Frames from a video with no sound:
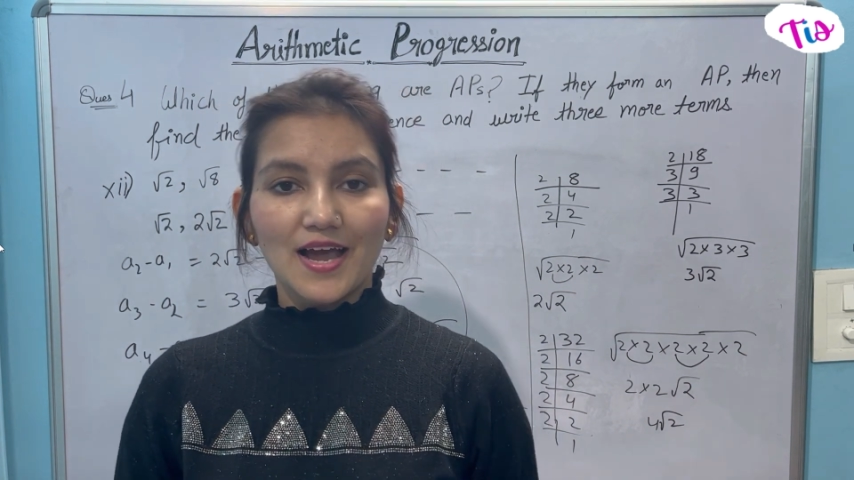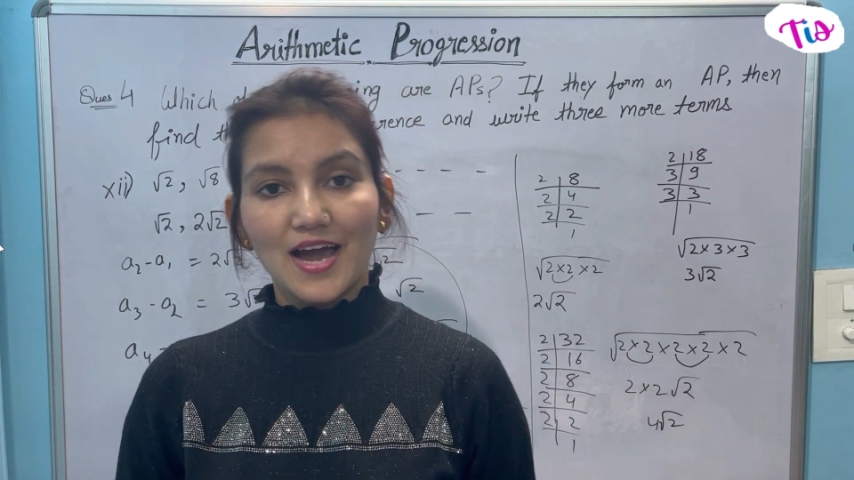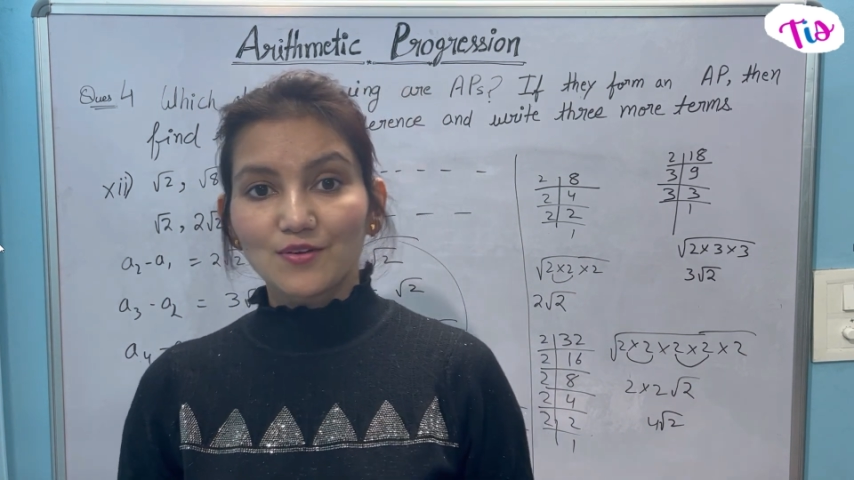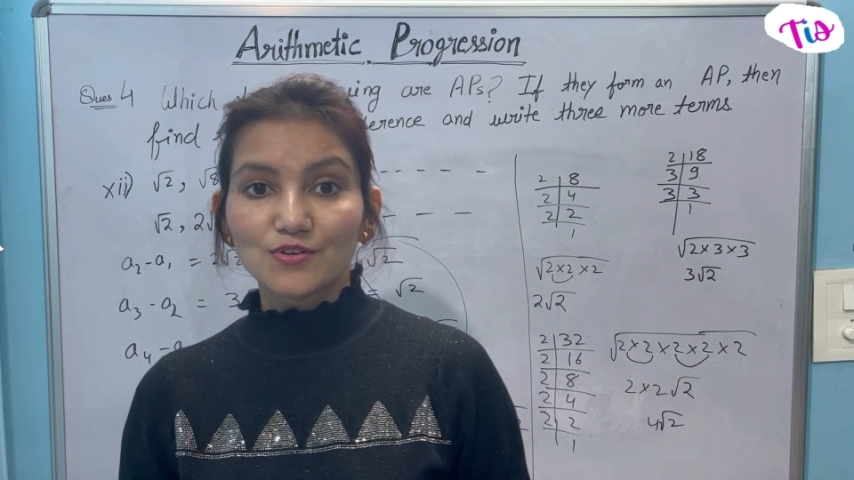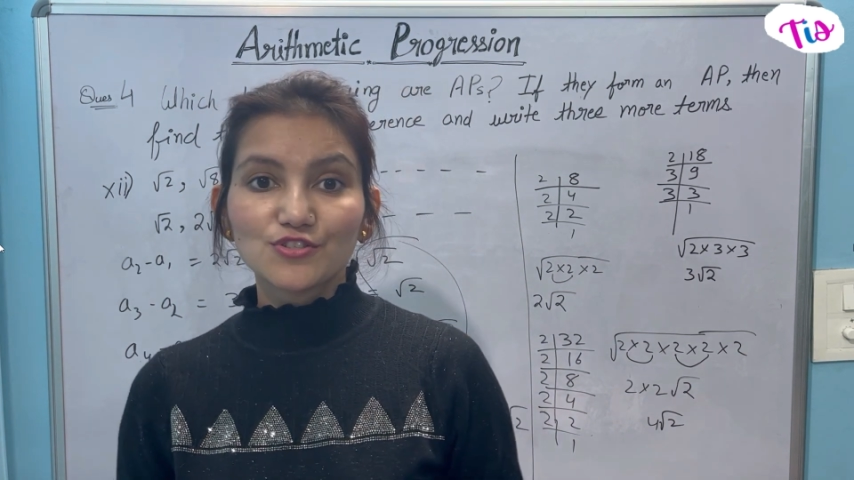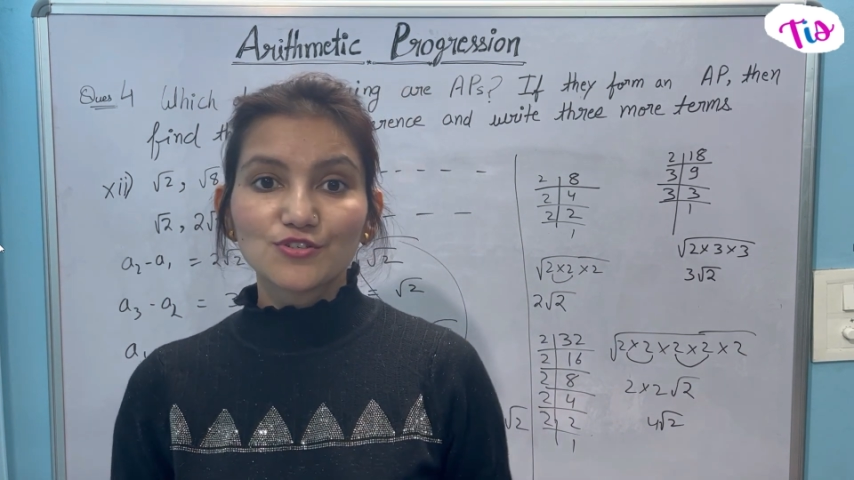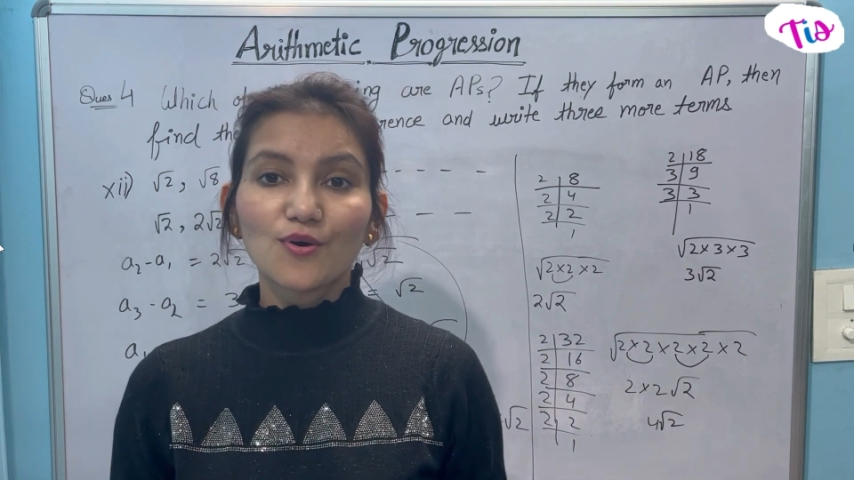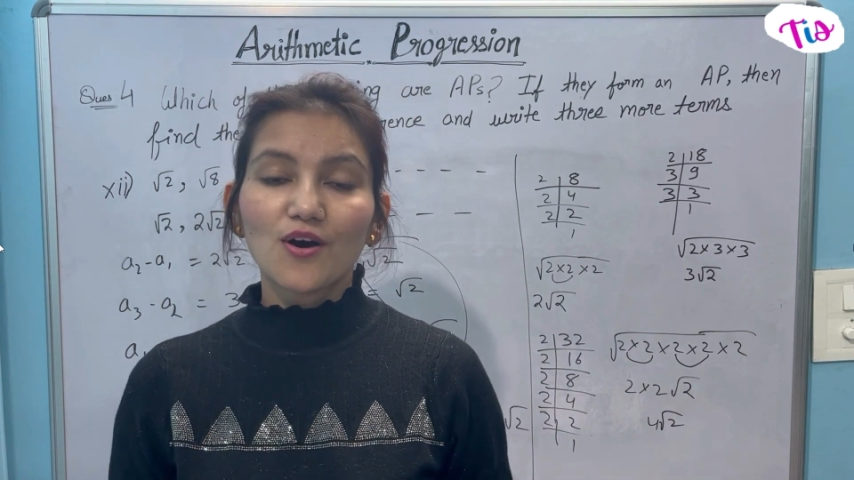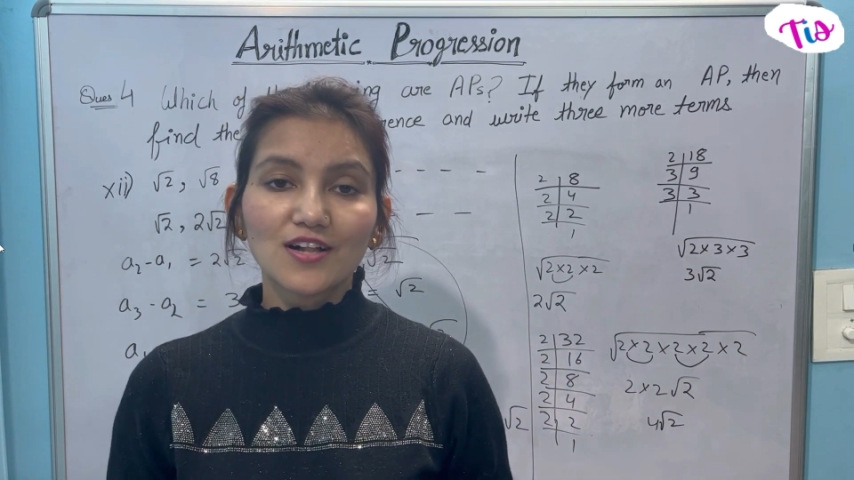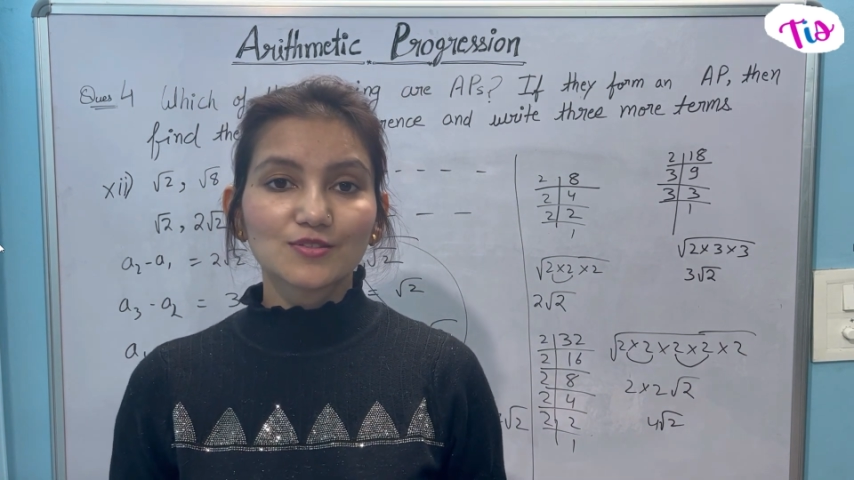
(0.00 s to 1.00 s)
I want you
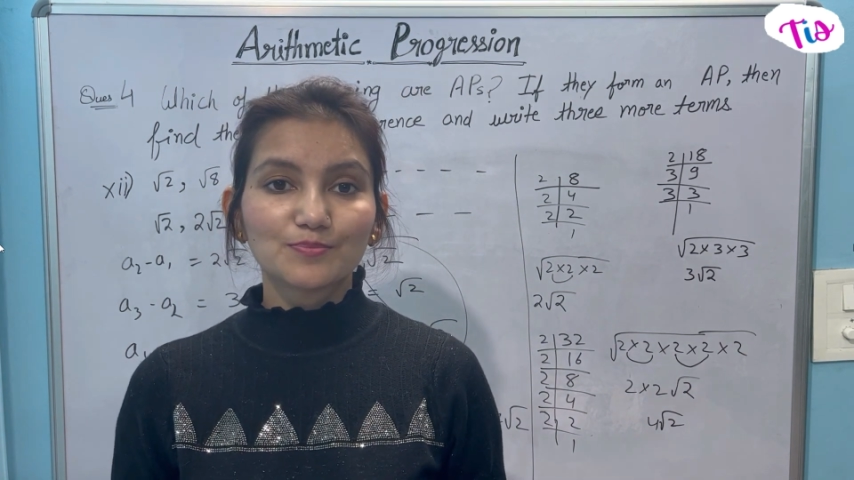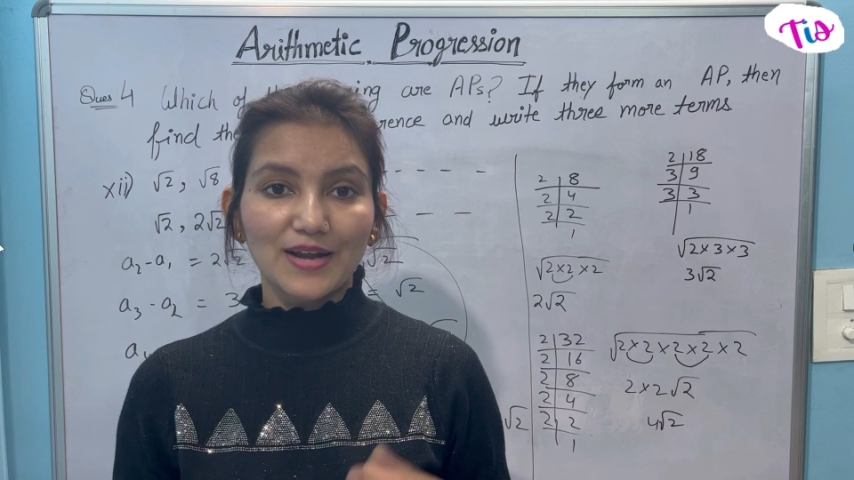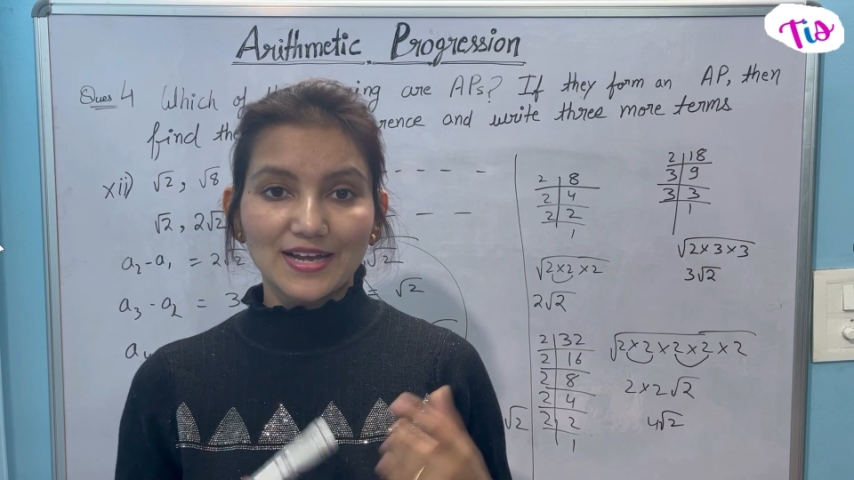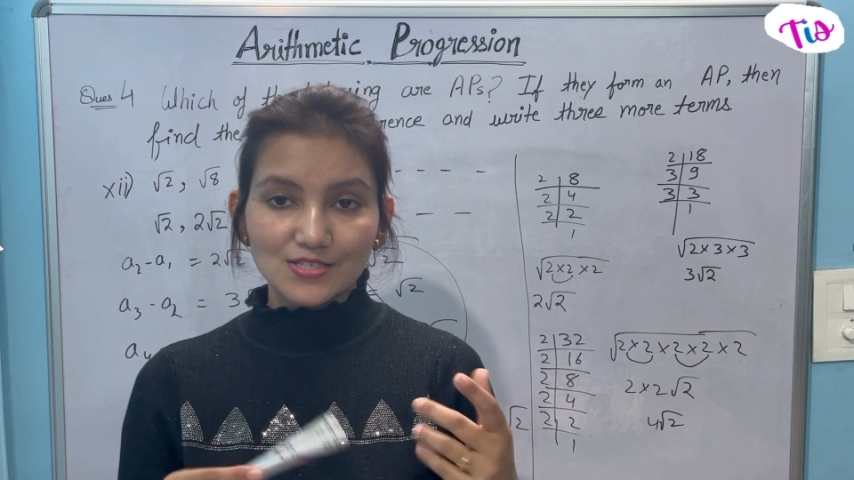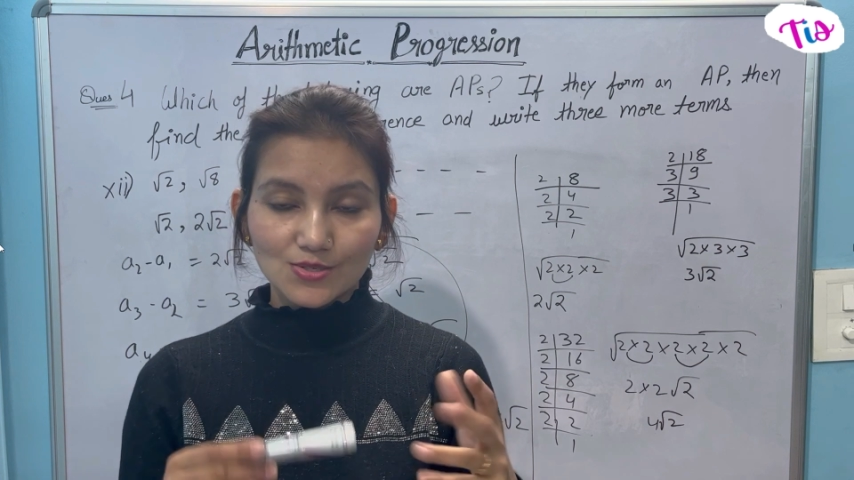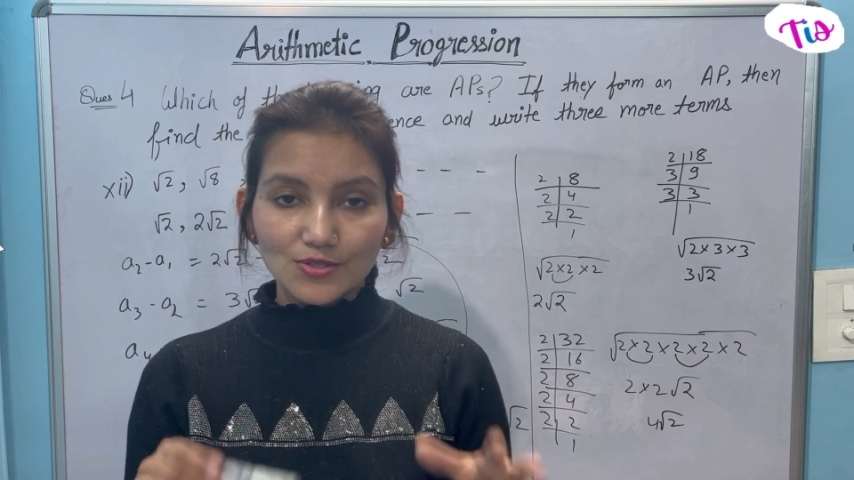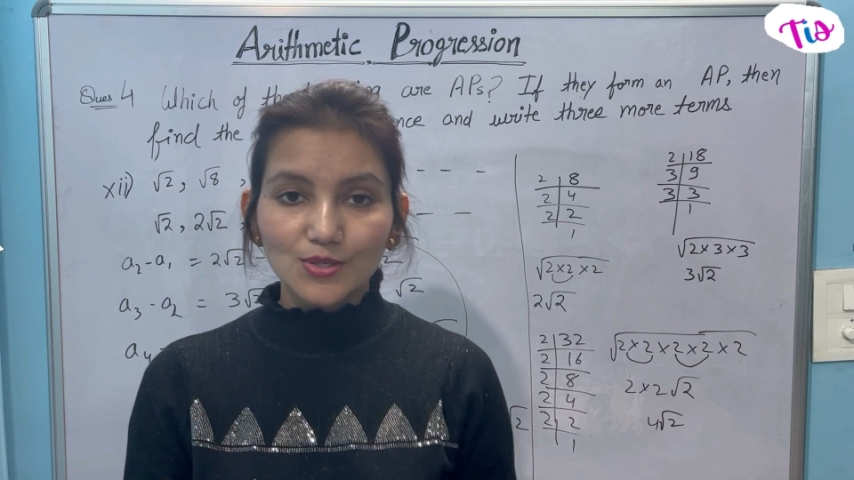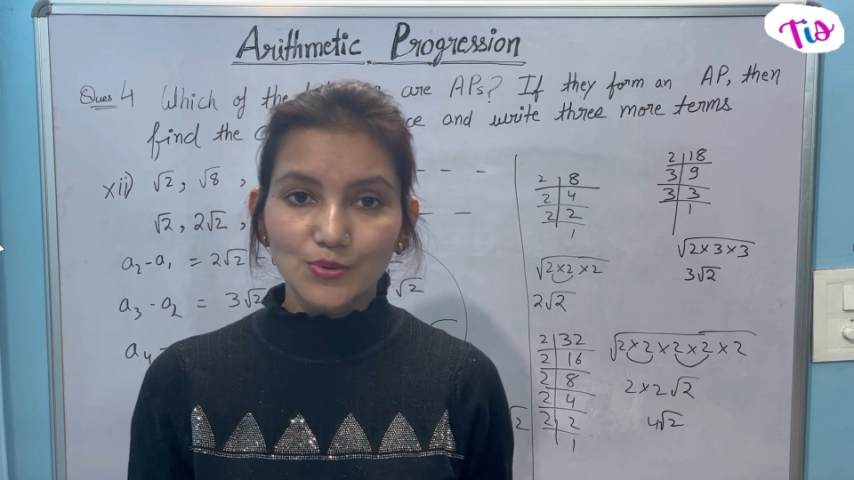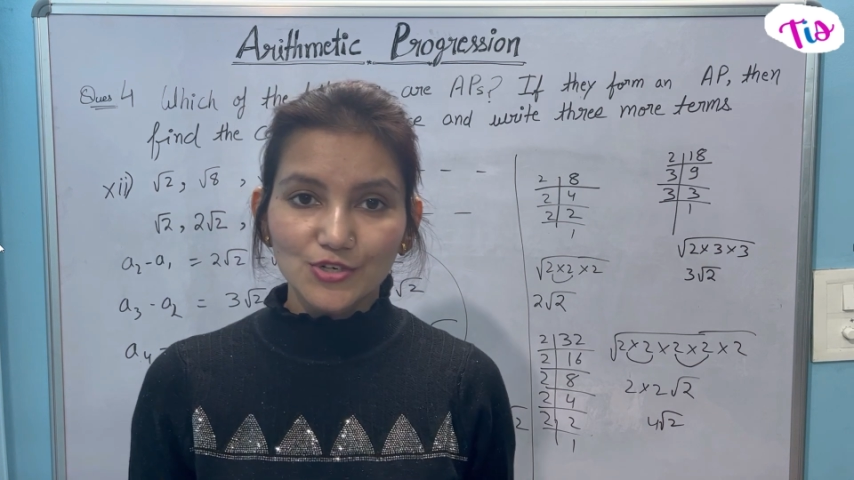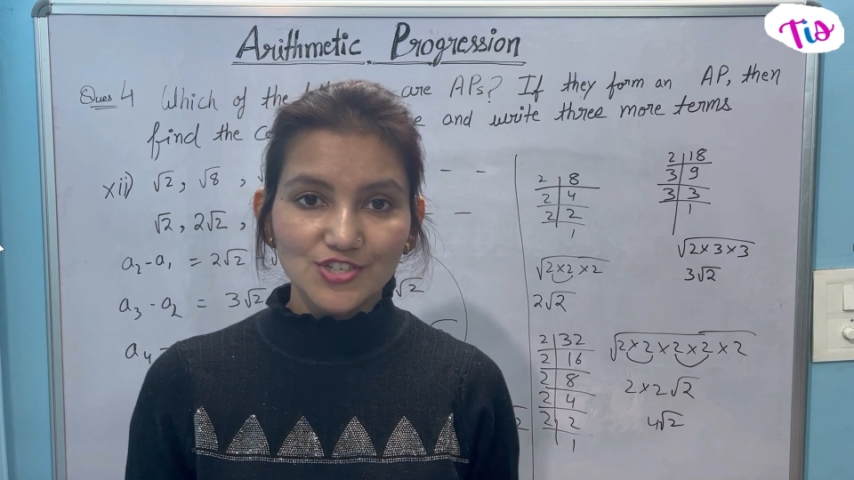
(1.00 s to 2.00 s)
all to practice all
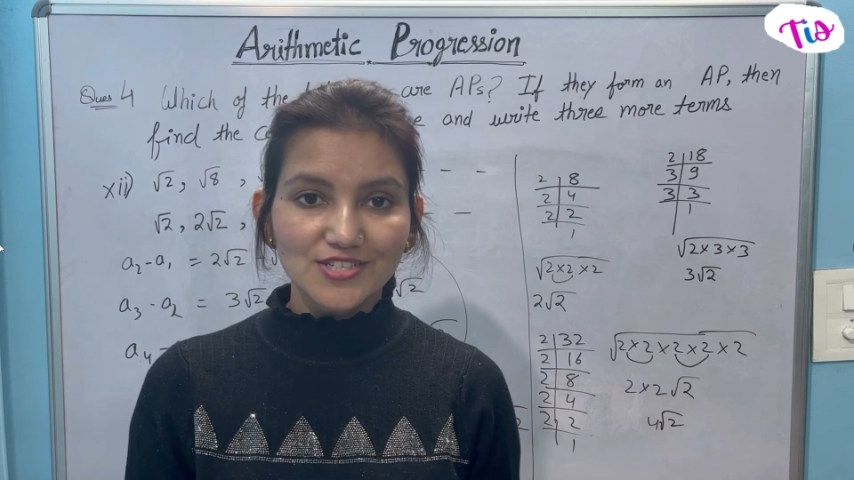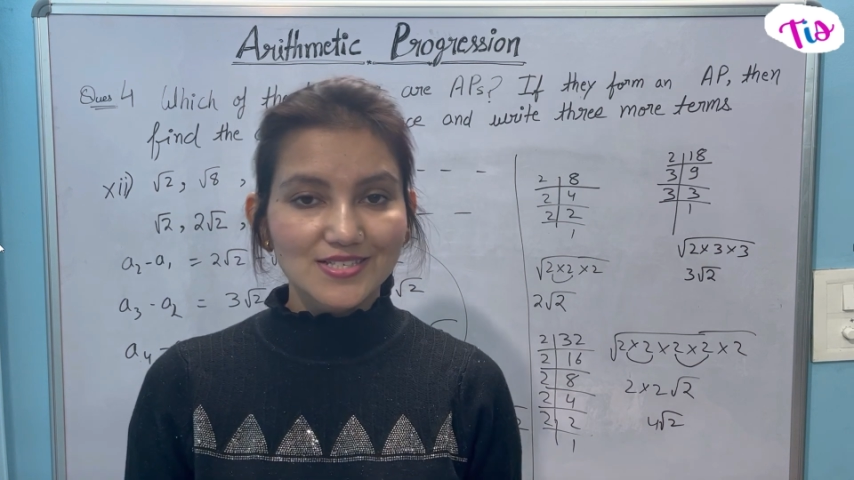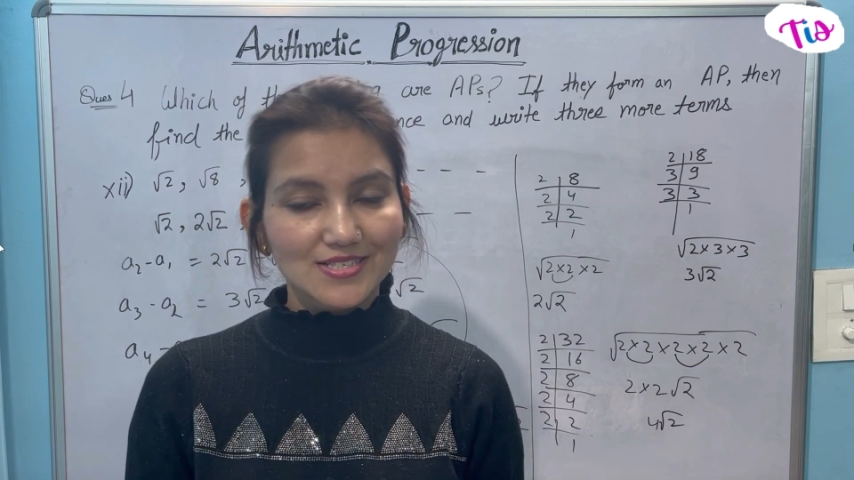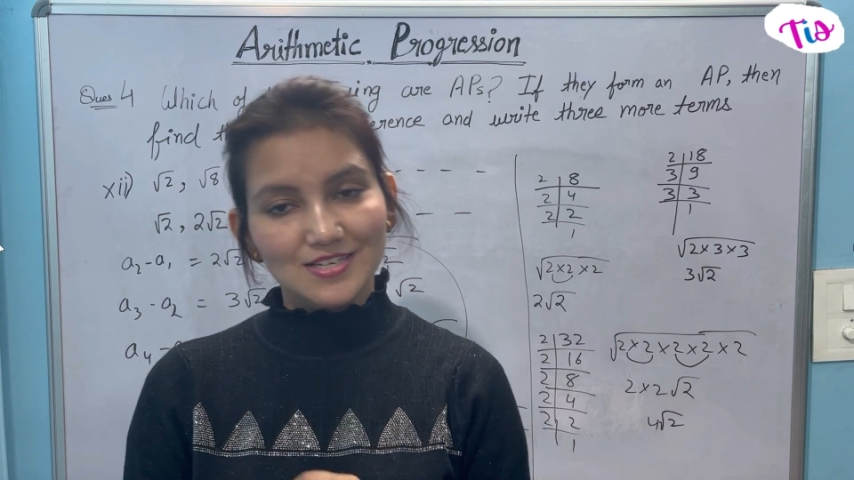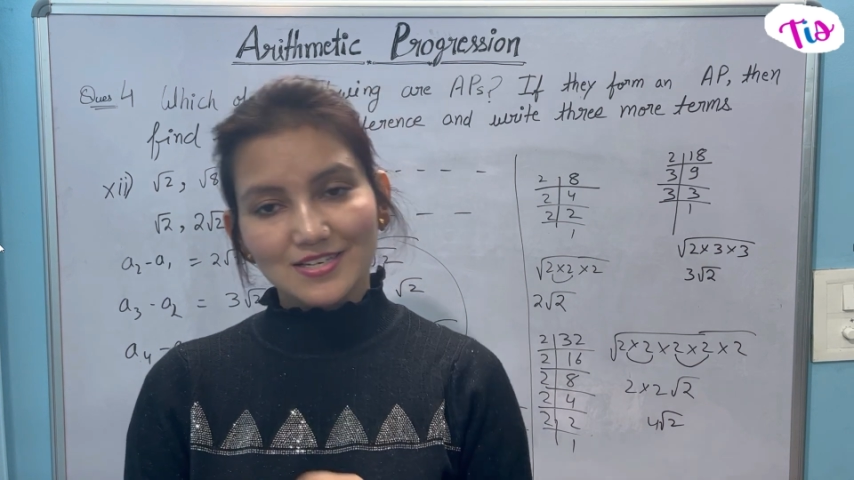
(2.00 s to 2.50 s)
the questions,